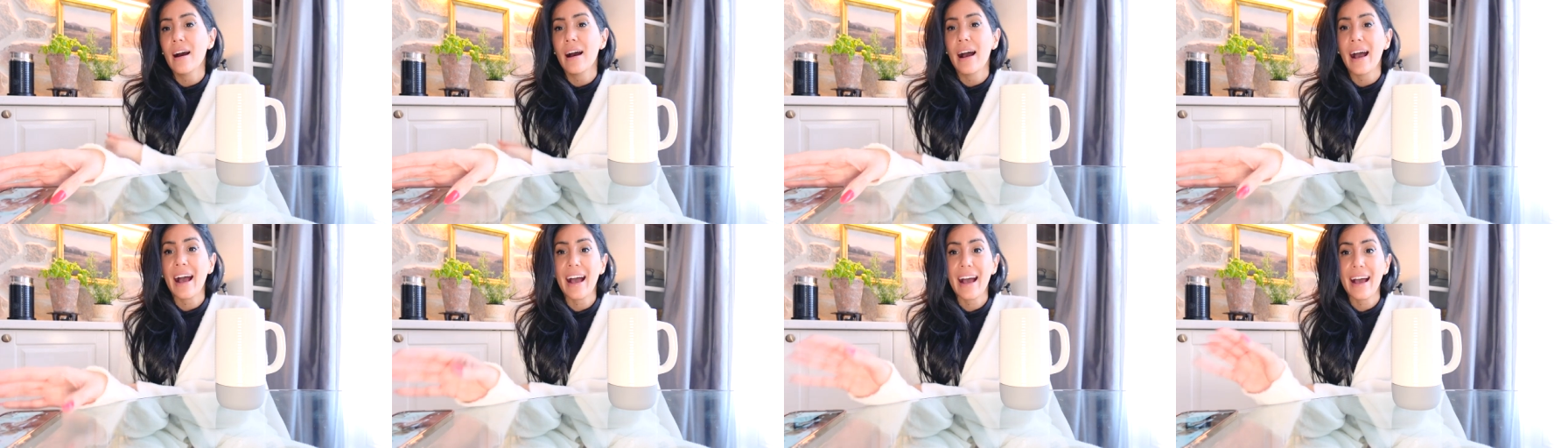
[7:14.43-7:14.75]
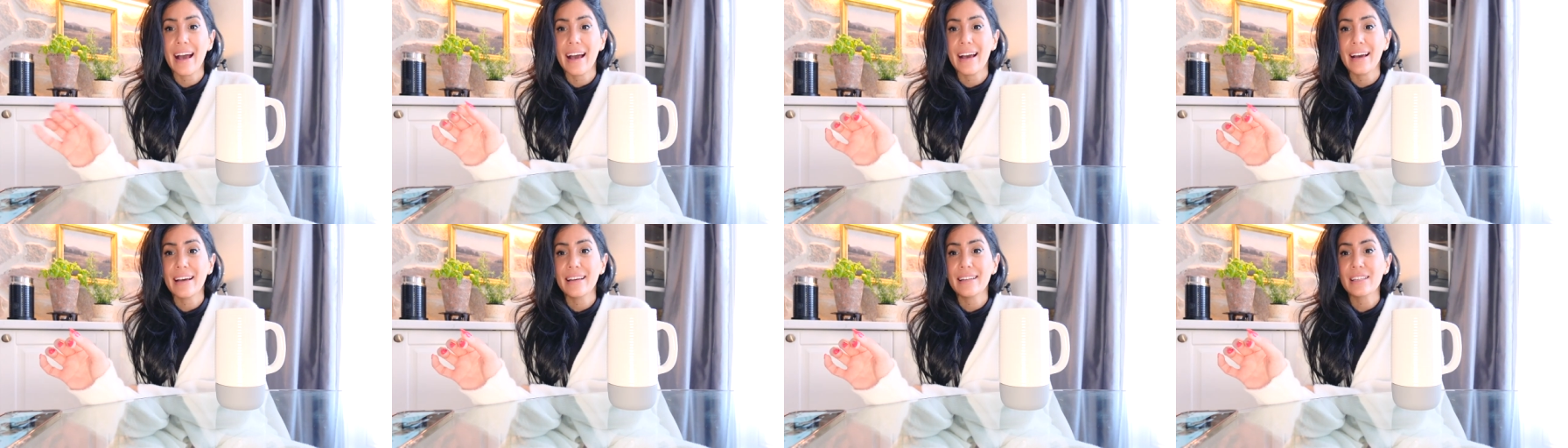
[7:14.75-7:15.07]

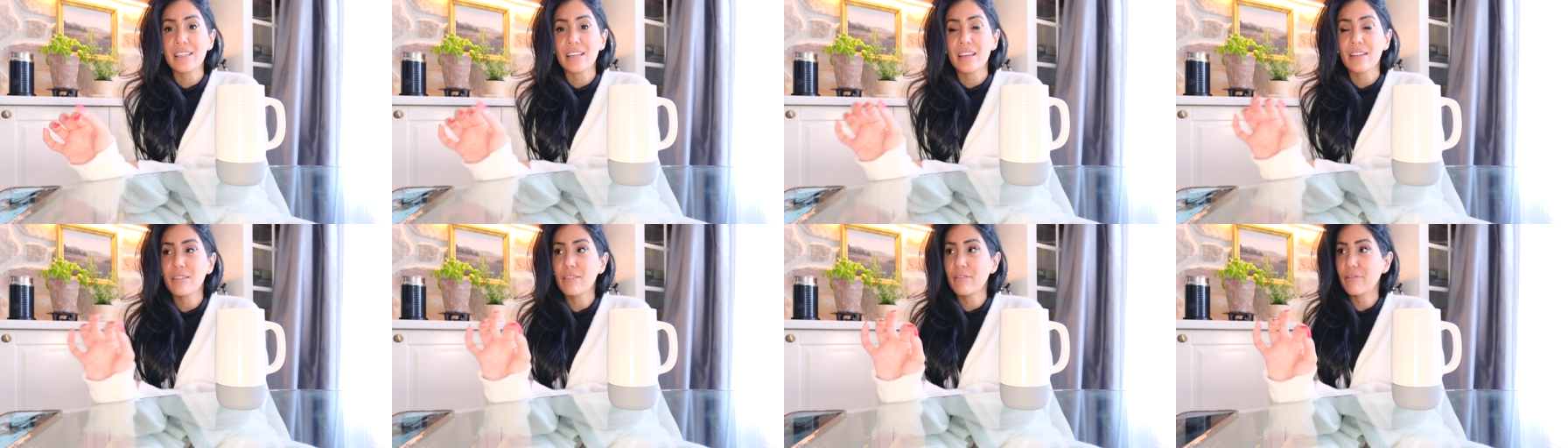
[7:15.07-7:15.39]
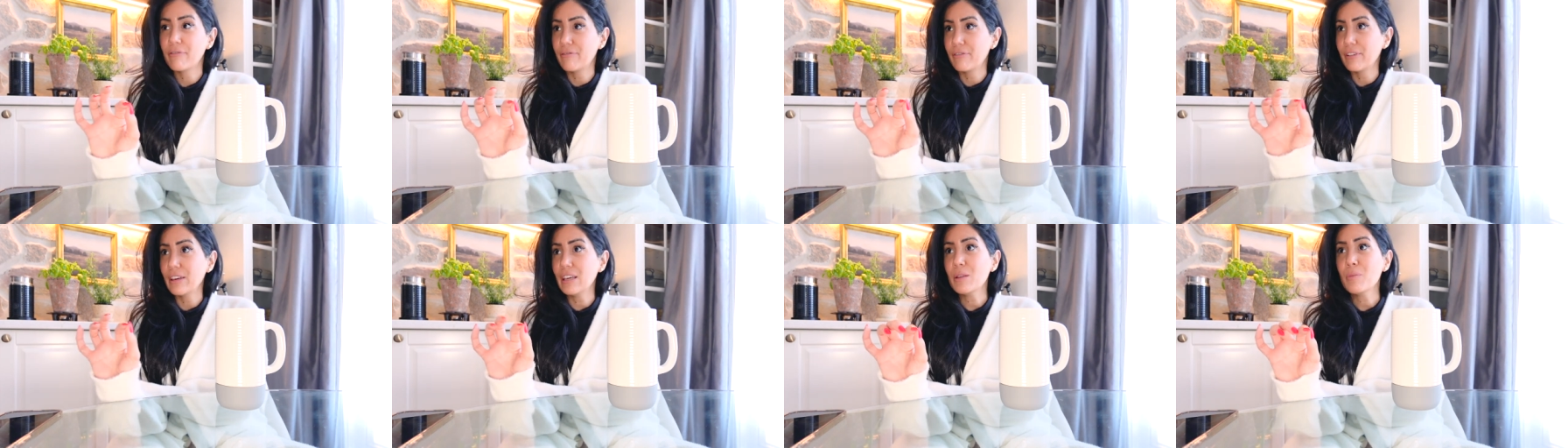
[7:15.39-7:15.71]
And the
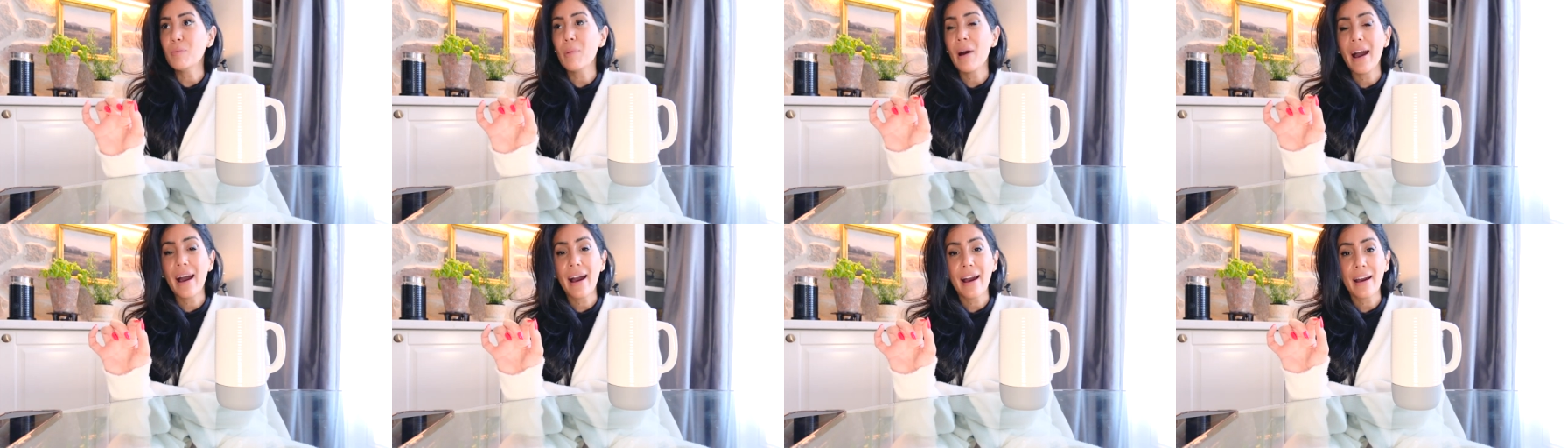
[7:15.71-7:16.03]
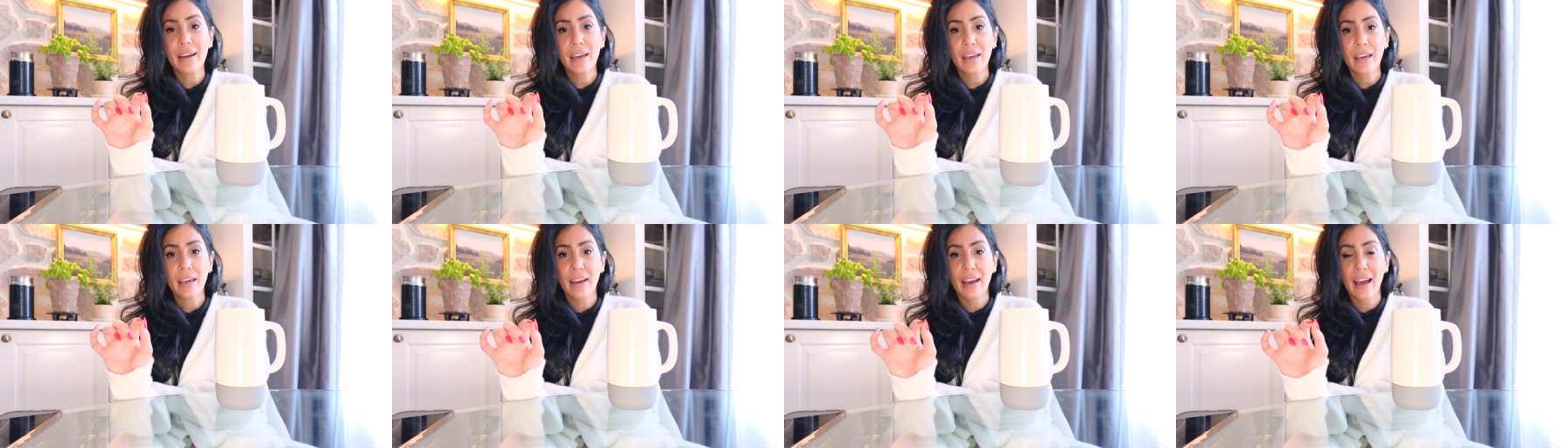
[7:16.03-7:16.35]

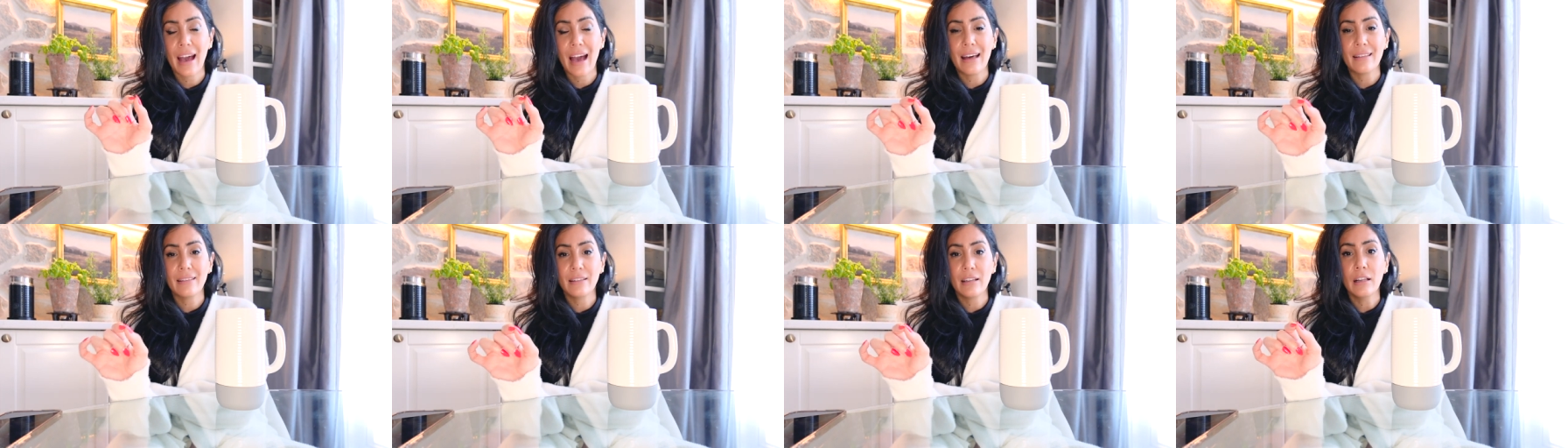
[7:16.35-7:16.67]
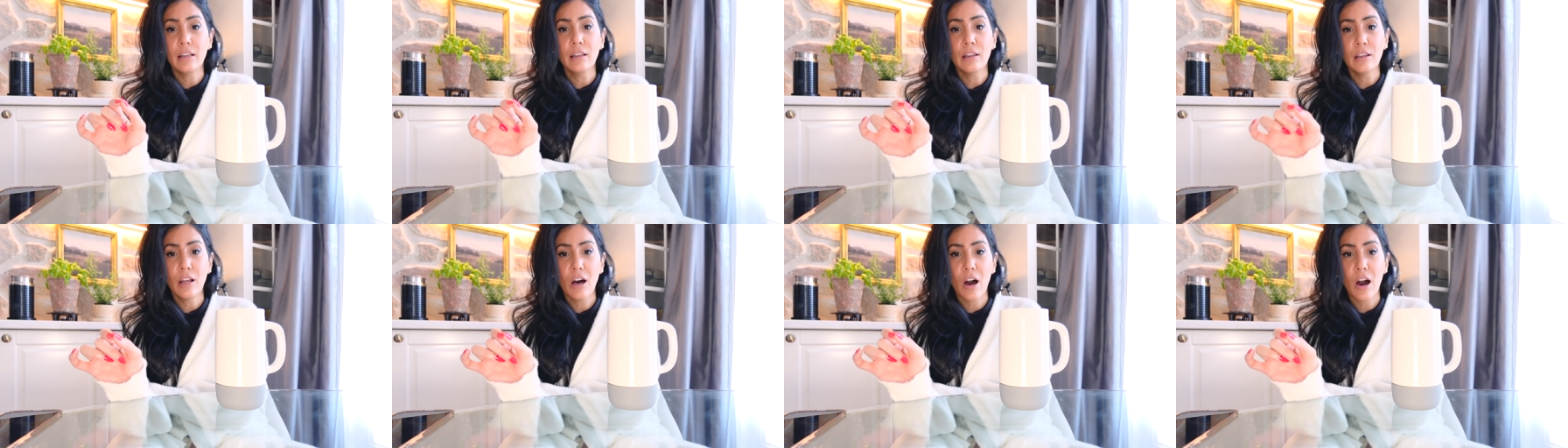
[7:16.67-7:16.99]
feedback and the
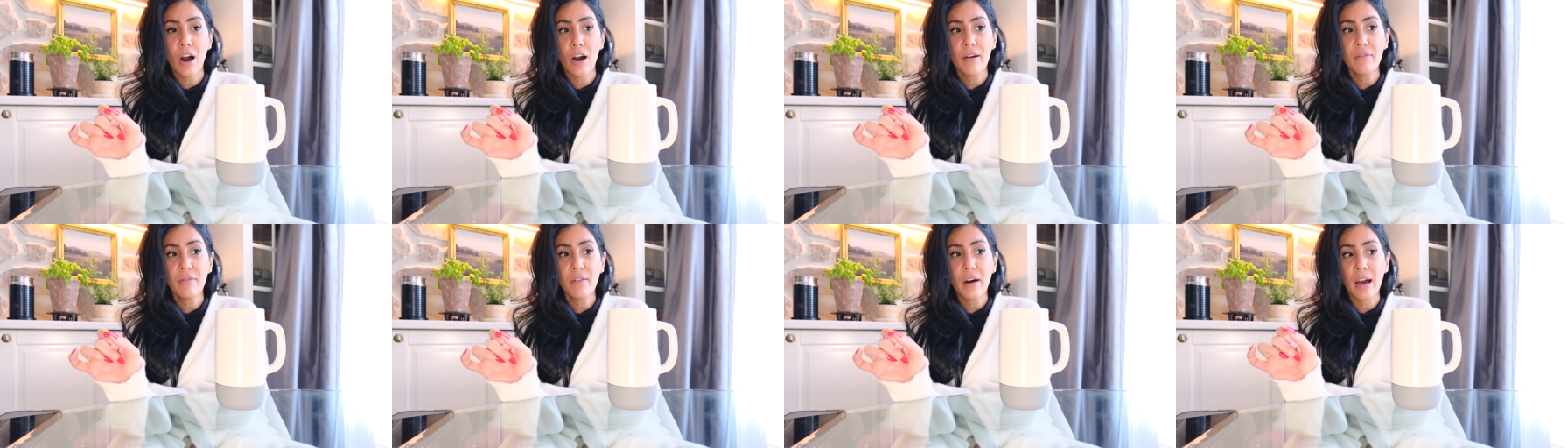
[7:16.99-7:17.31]
love